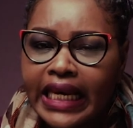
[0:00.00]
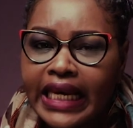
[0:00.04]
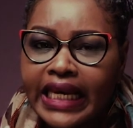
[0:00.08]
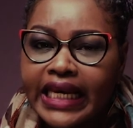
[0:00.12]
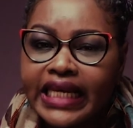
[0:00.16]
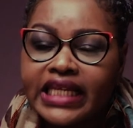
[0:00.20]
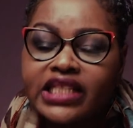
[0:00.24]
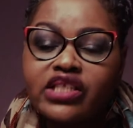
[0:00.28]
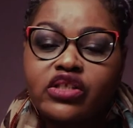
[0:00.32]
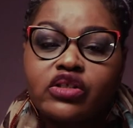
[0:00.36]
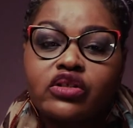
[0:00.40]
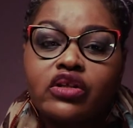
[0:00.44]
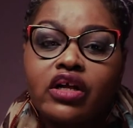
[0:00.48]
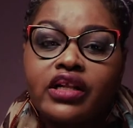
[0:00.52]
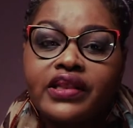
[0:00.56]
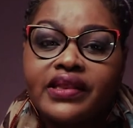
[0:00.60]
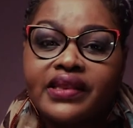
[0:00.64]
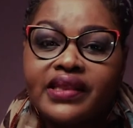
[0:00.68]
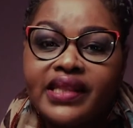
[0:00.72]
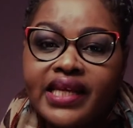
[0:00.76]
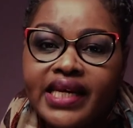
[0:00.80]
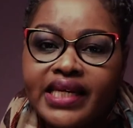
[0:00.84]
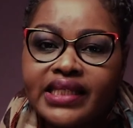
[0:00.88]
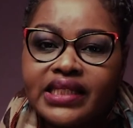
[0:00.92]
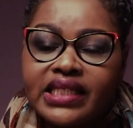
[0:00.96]
It's not
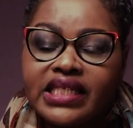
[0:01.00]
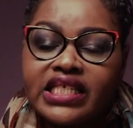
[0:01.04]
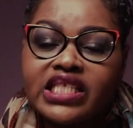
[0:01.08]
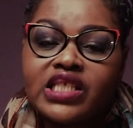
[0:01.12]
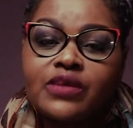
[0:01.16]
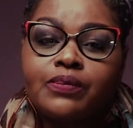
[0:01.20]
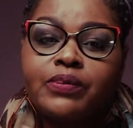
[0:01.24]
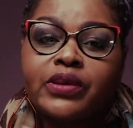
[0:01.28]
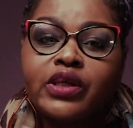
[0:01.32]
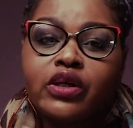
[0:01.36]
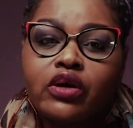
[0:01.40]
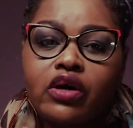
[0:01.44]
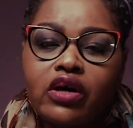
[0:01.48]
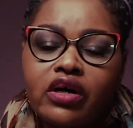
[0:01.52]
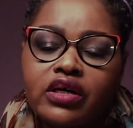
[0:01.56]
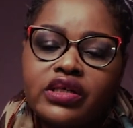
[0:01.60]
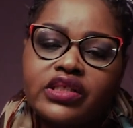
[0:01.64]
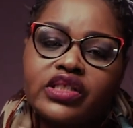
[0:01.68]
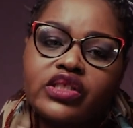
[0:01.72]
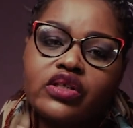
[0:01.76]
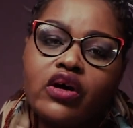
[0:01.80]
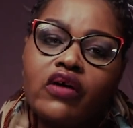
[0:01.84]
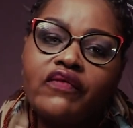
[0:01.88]
that. It's because